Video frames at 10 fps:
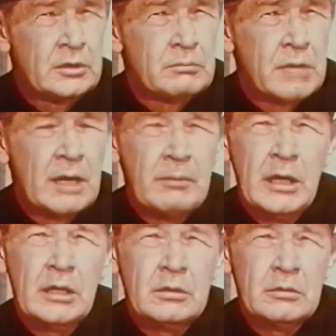by
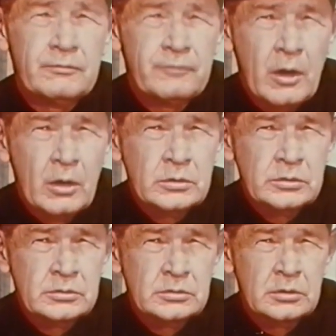men who fought
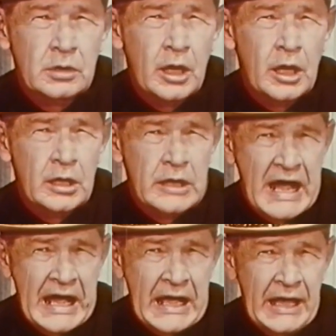and
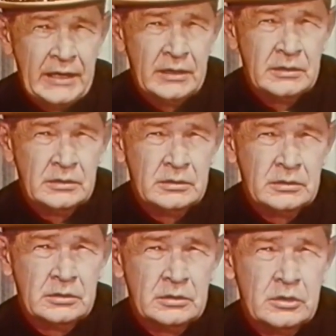died
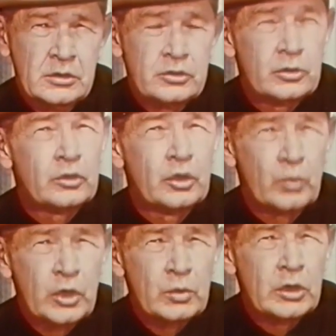so that
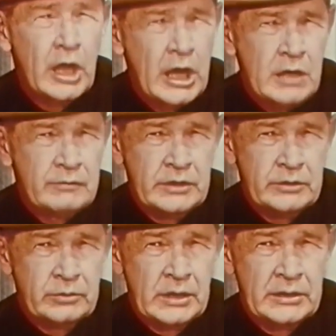we would have these
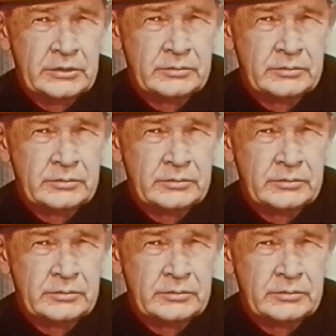rights,